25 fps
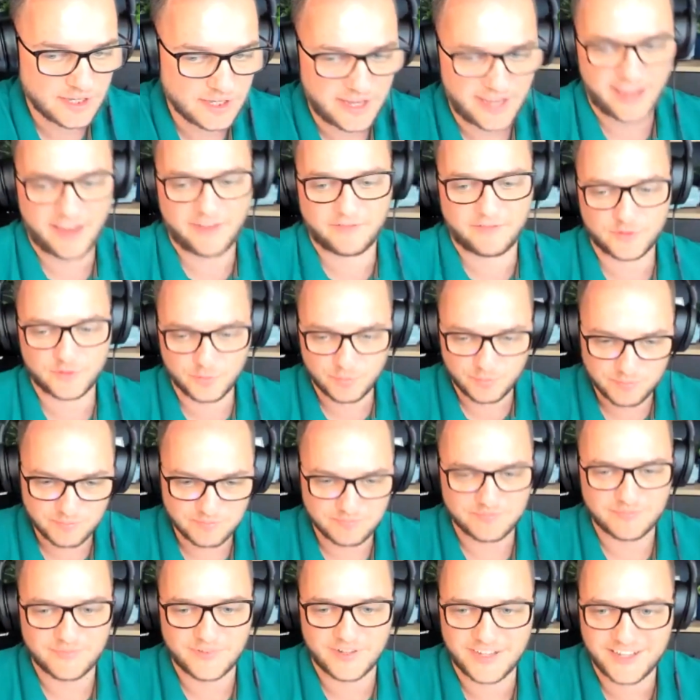I have to
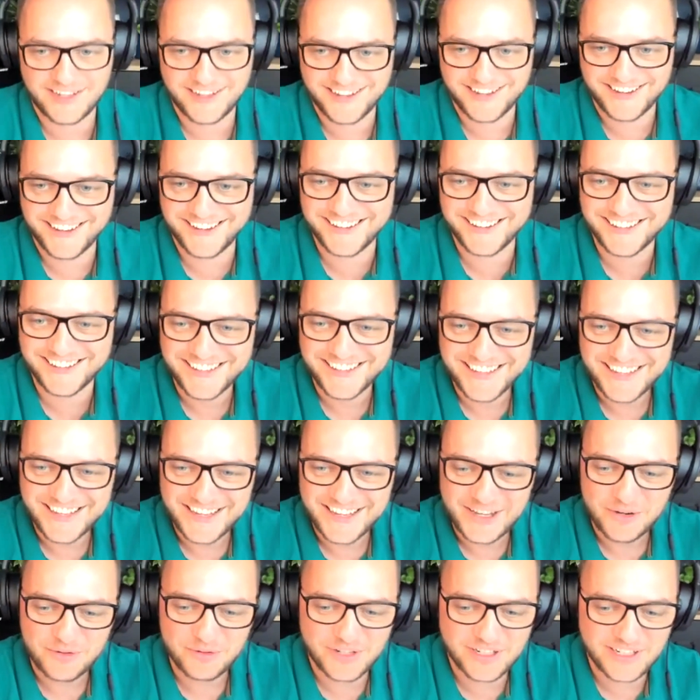
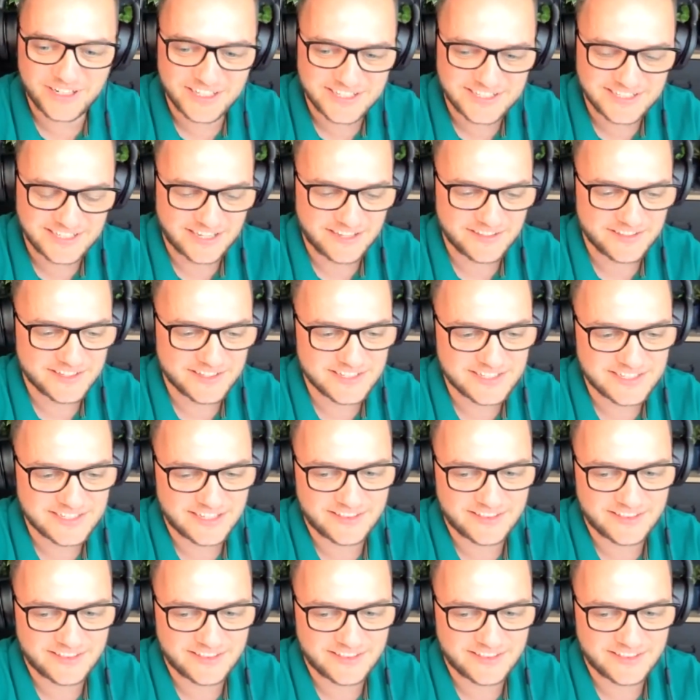really say this,